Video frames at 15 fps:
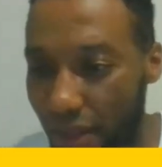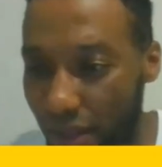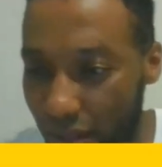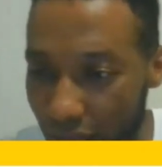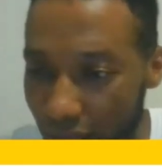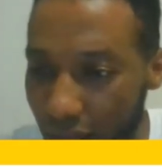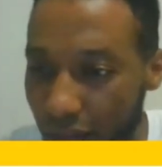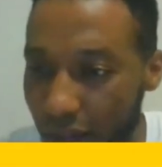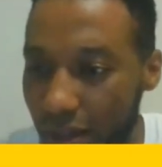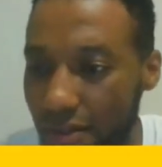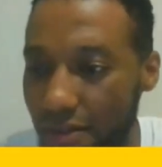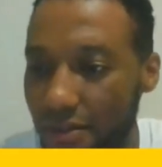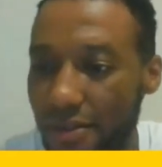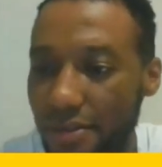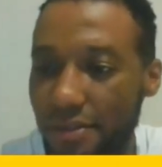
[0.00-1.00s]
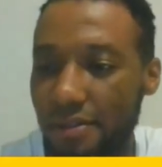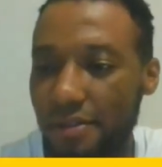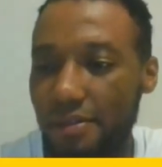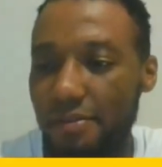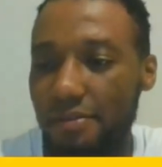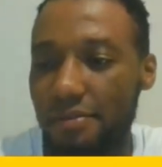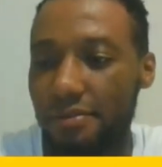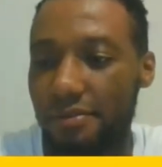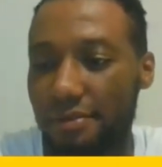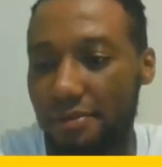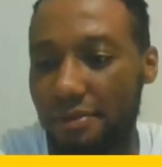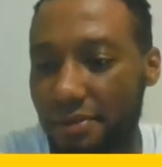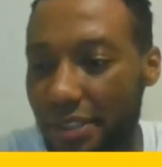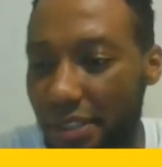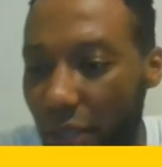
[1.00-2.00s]
Yeah.
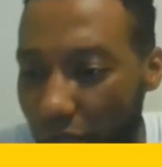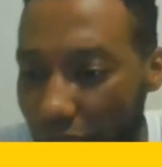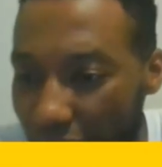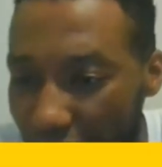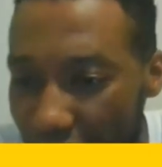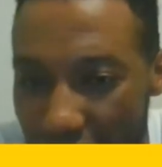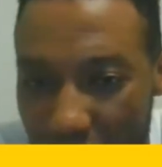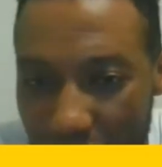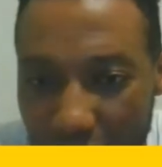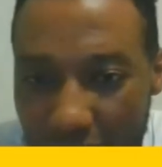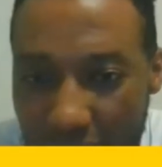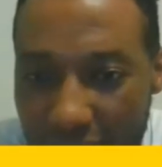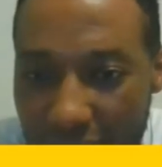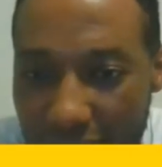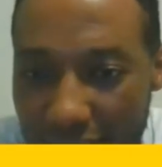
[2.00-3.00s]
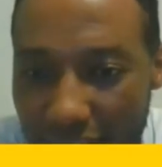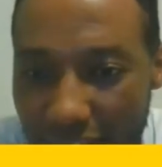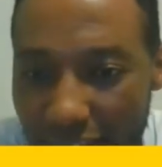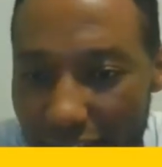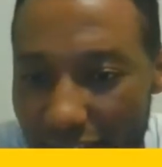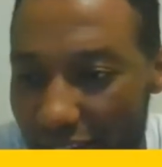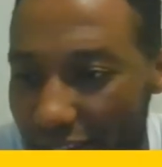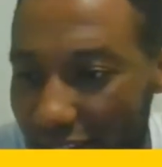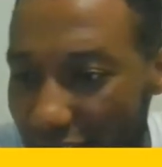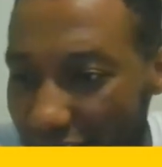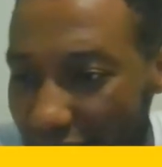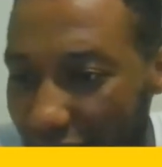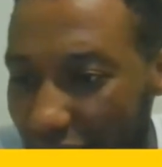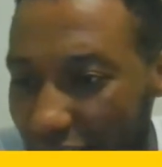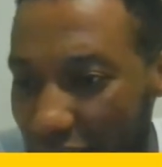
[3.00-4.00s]
So ladies, man, that's
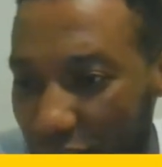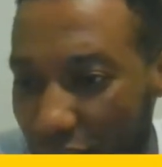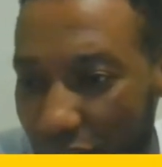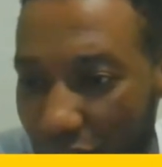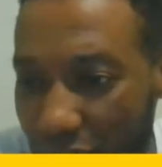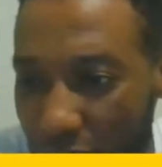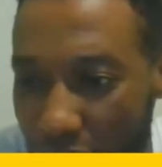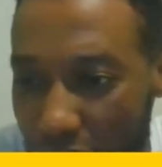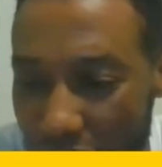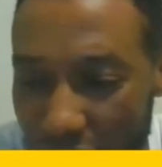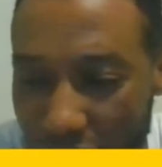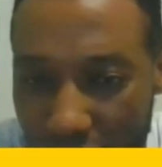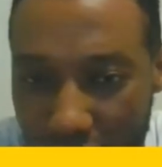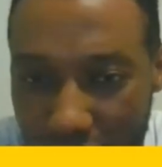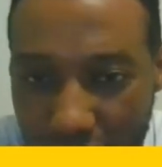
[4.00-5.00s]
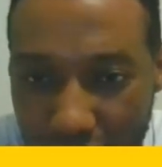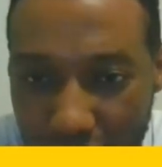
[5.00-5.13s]
the answer to your question.